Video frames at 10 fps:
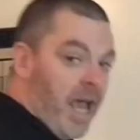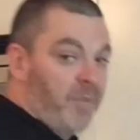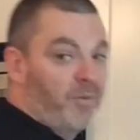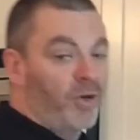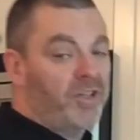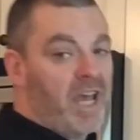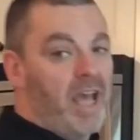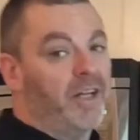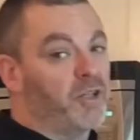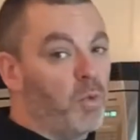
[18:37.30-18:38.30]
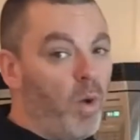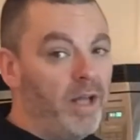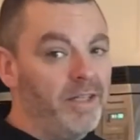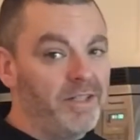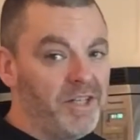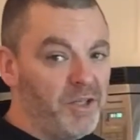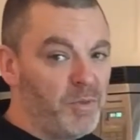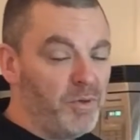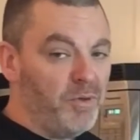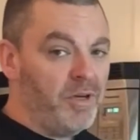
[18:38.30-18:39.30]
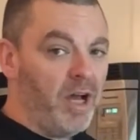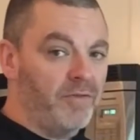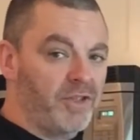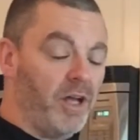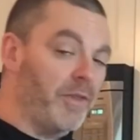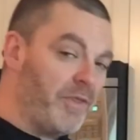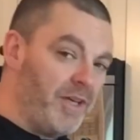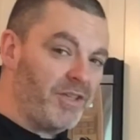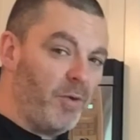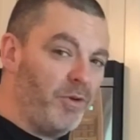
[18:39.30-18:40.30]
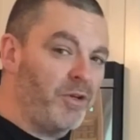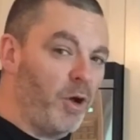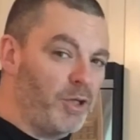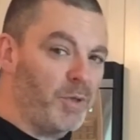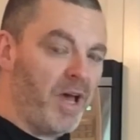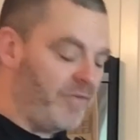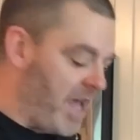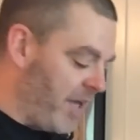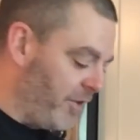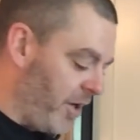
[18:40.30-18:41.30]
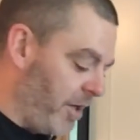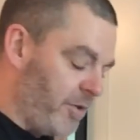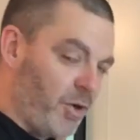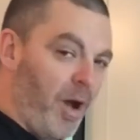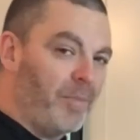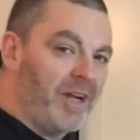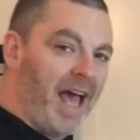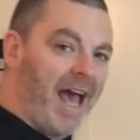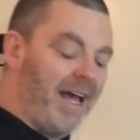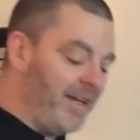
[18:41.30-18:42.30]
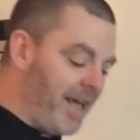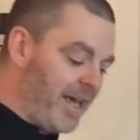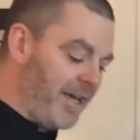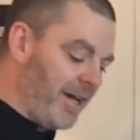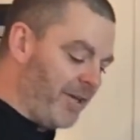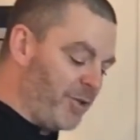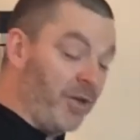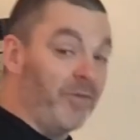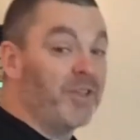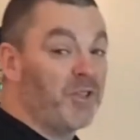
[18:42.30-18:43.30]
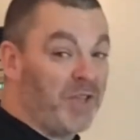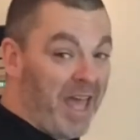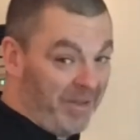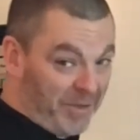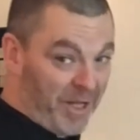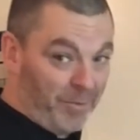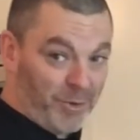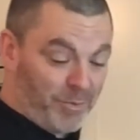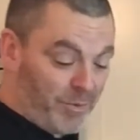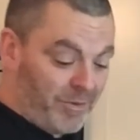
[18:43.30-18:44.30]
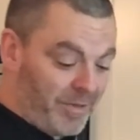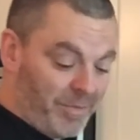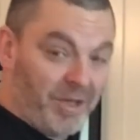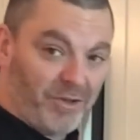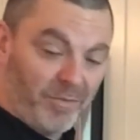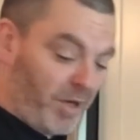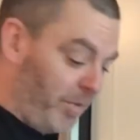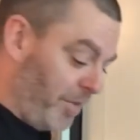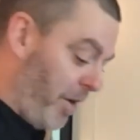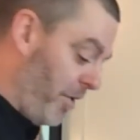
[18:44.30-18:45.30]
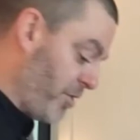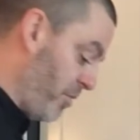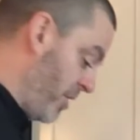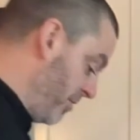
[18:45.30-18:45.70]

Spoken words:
And per can, it's 1 teaspoon of salt. This I wouldn't go too heavy-handed on, so I'm gonna add a sort of a scant tablespoon because I'm doubling my recipe.